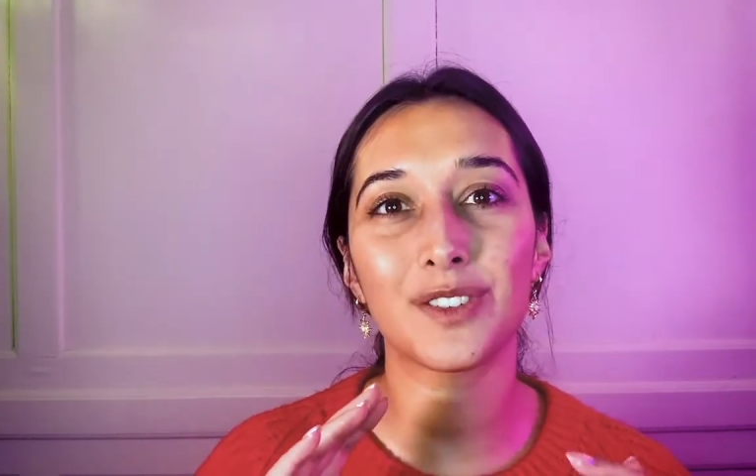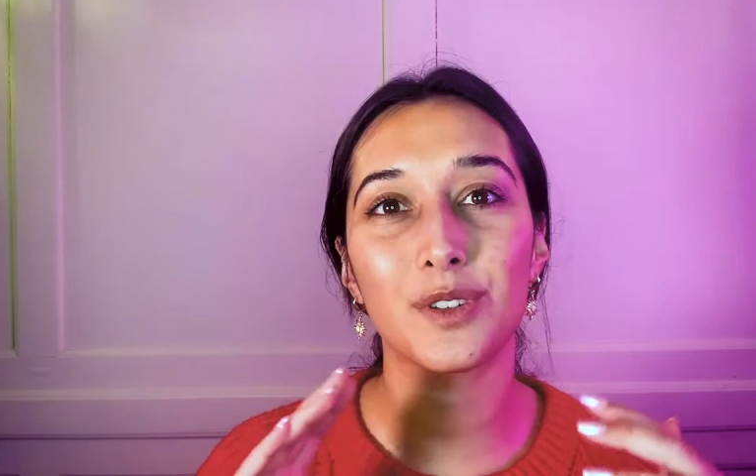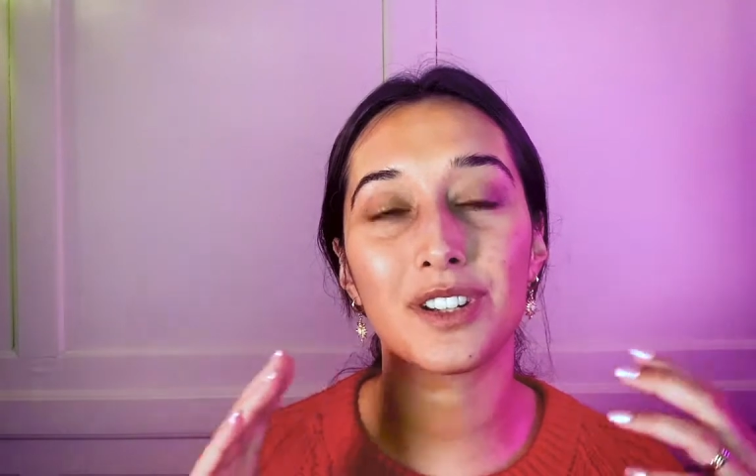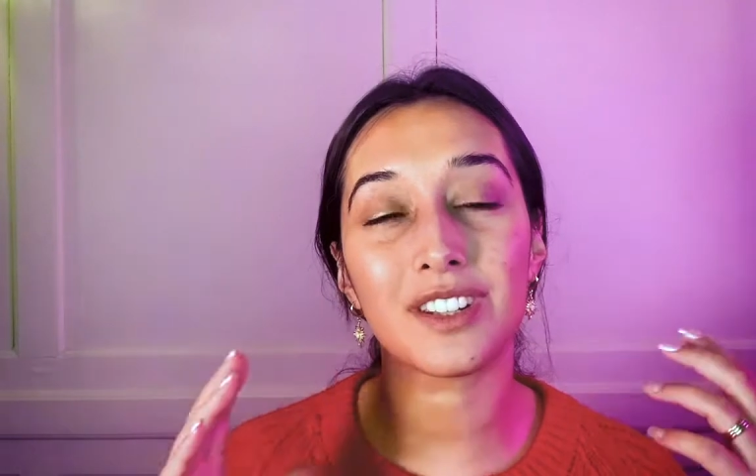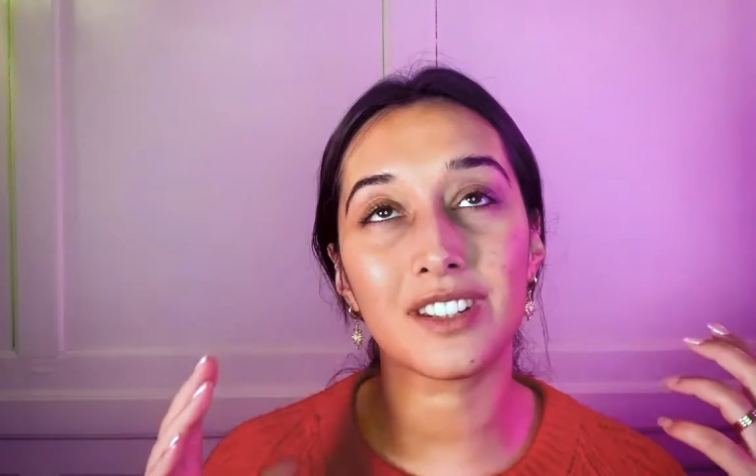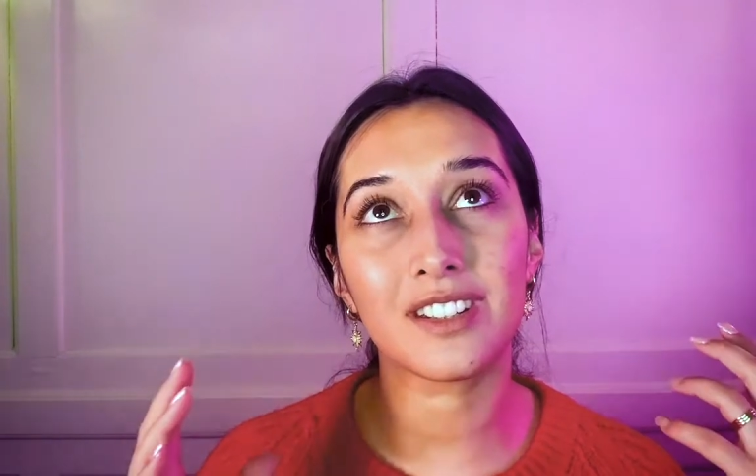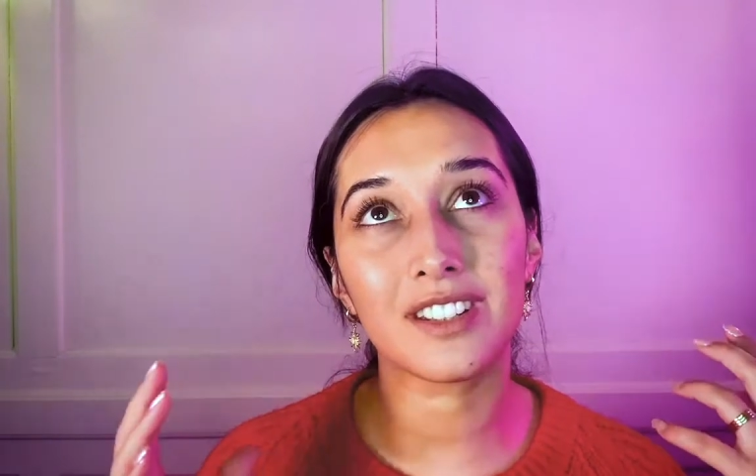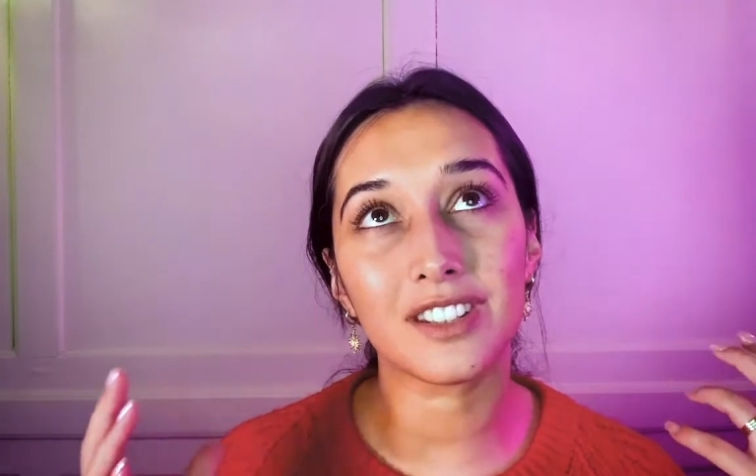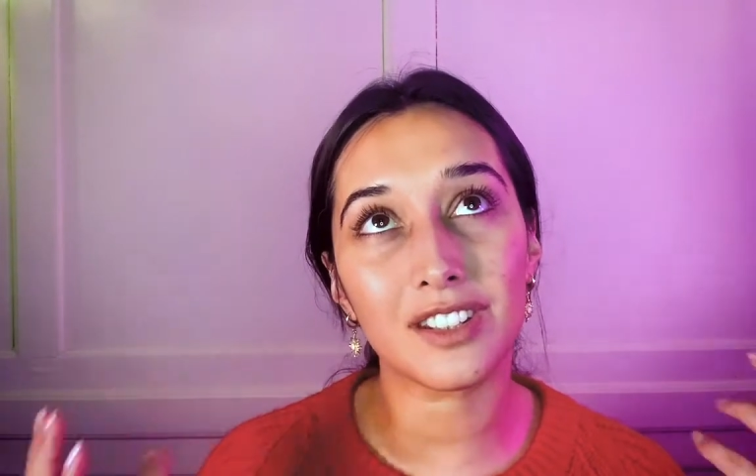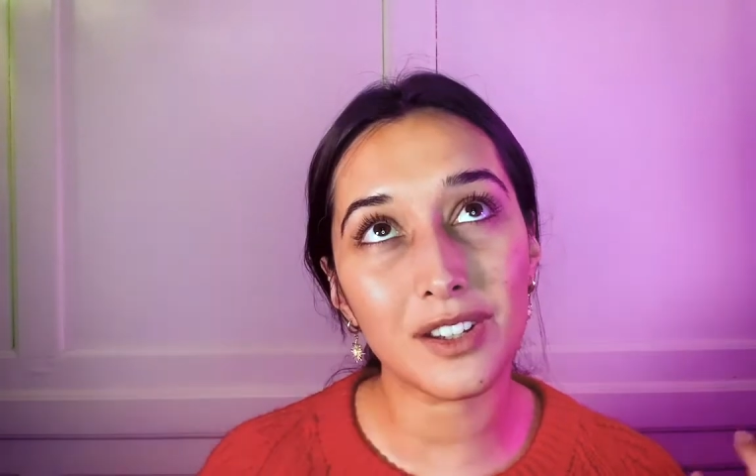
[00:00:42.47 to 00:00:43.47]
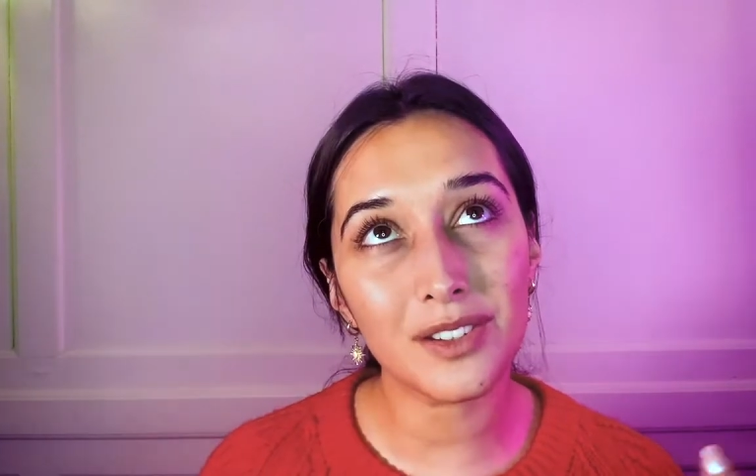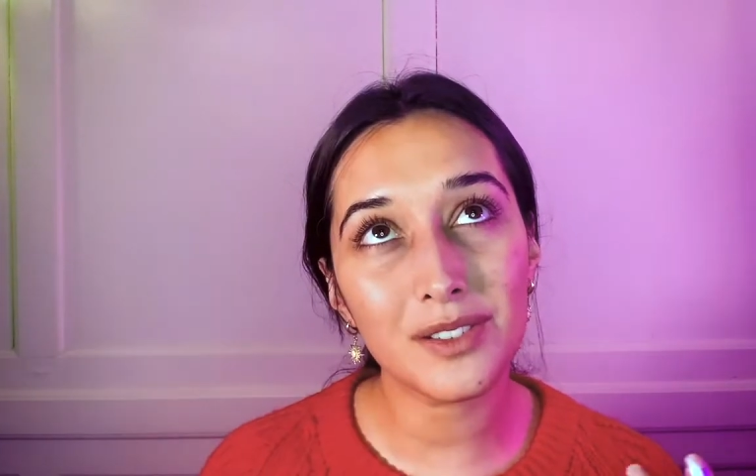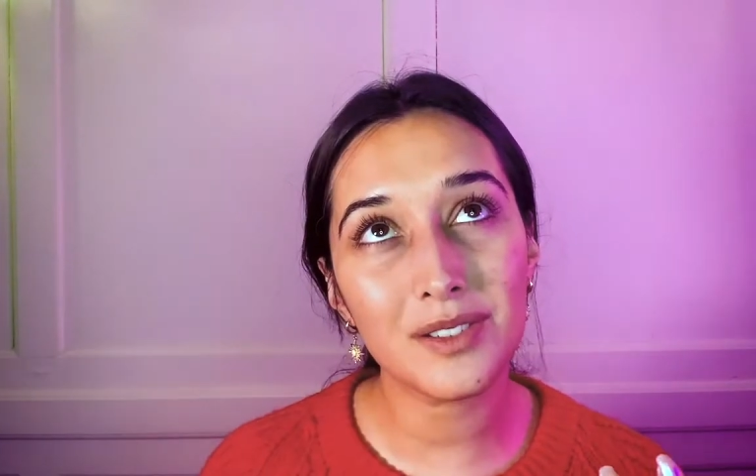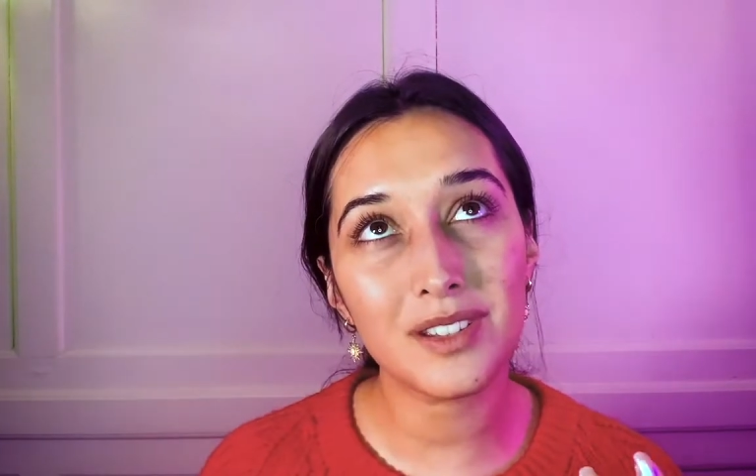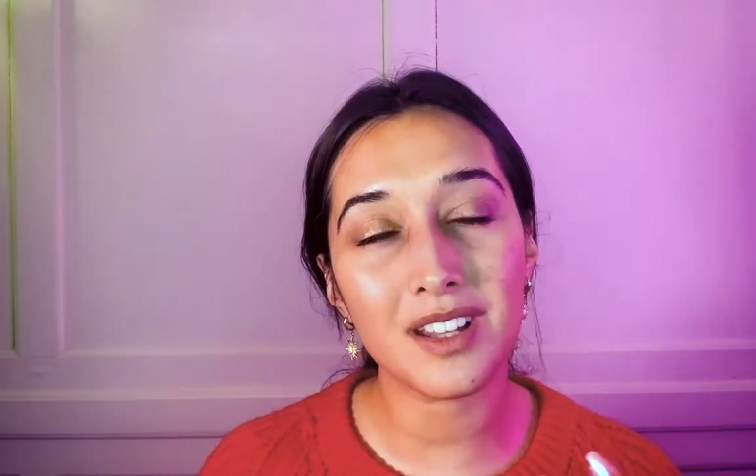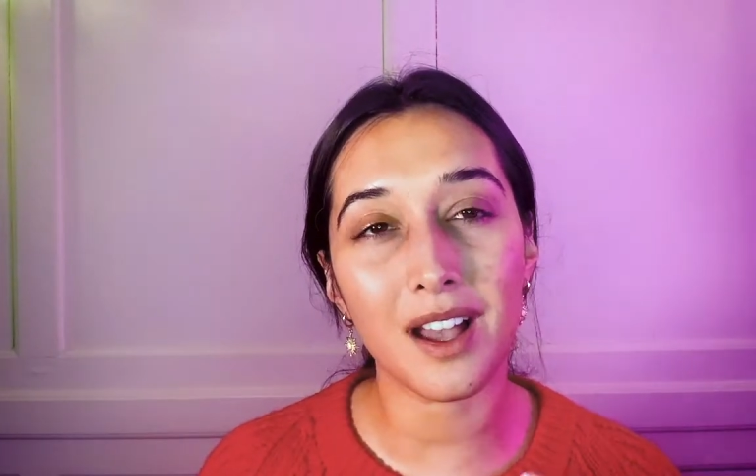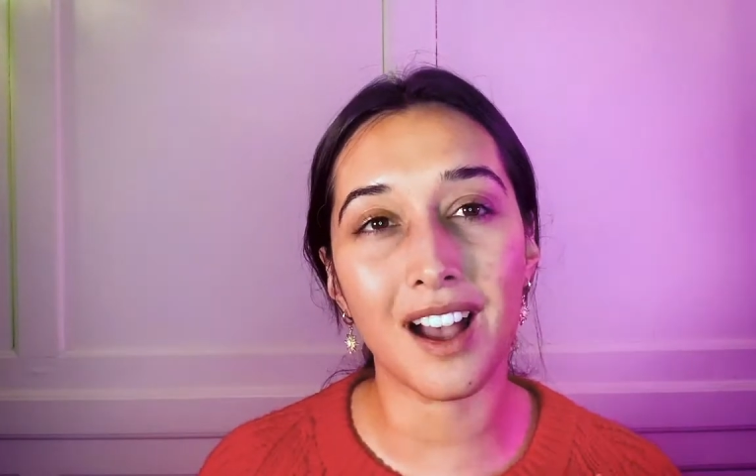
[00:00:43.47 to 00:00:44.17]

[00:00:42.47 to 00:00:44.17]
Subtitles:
you can use,